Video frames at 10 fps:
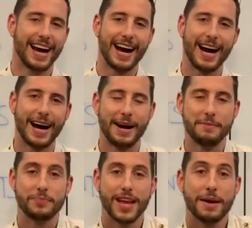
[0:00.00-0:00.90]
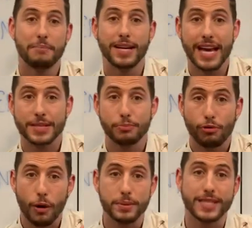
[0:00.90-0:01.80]
Um, but yes,
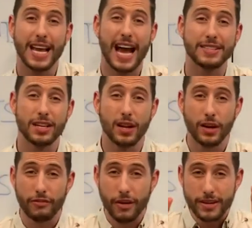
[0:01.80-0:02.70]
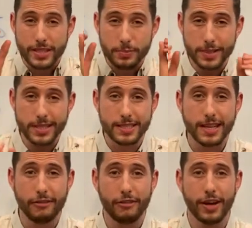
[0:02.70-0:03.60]
property has a lot of very
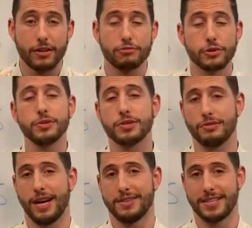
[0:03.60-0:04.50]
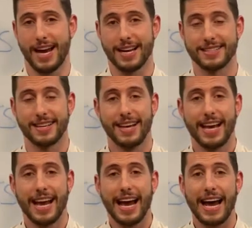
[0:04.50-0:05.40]
specific rules around tax.
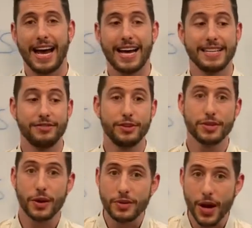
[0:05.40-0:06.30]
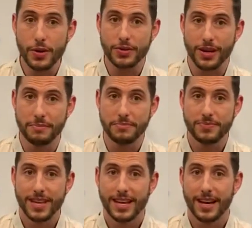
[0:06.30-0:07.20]
And if you don't know them,
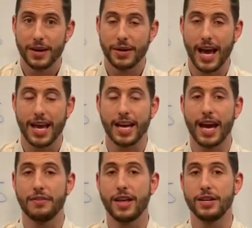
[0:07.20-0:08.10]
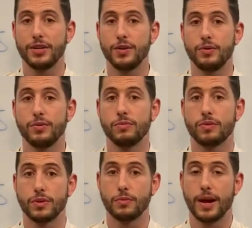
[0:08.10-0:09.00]
okay, and then you,
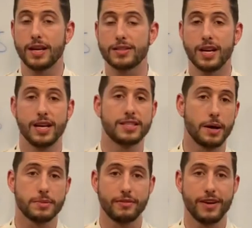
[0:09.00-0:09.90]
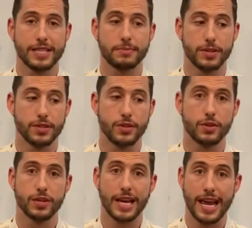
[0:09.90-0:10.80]
you make certain types of investments, you
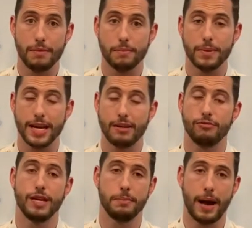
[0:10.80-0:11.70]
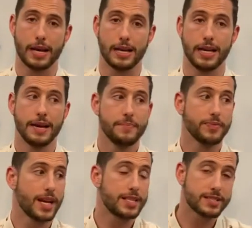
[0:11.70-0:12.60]
could hit, be hit really badly.
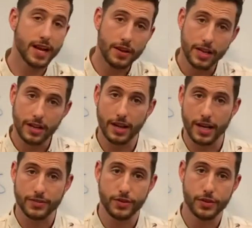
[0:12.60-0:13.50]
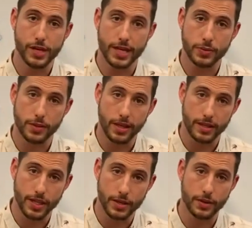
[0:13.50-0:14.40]
Certainly in the last few years within
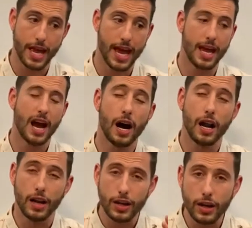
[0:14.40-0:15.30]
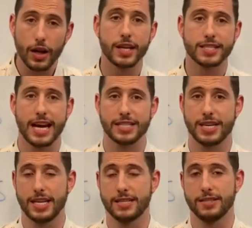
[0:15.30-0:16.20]
the UK, a lot of tax
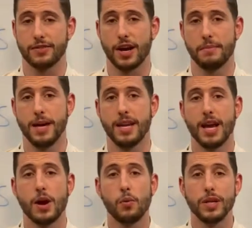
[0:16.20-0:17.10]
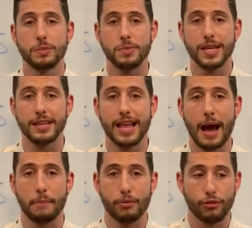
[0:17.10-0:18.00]
changes have come in, which mean
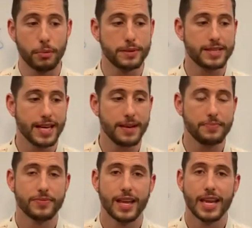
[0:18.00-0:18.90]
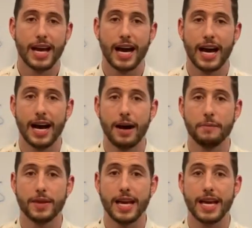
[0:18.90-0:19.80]
that property
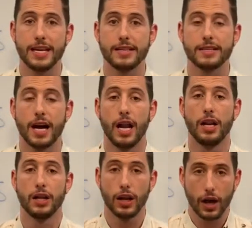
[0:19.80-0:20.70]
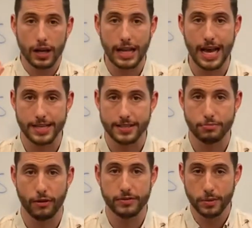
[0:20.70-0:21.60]
um, is a lot less
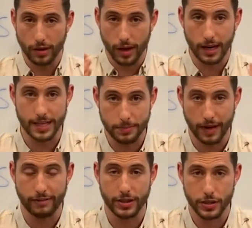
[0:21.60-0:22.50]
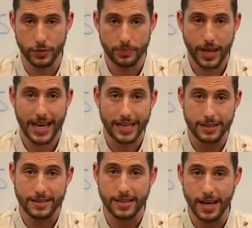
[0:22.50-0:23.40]
profitable, a lot less beneficial in
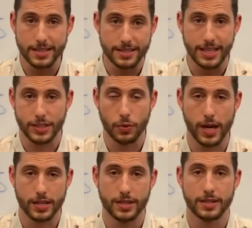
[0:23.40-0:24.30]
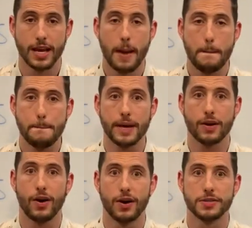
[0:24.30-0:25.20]
certain situations
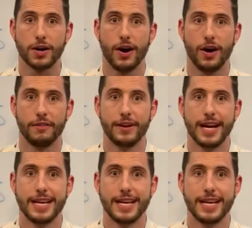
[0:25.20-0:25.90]
because of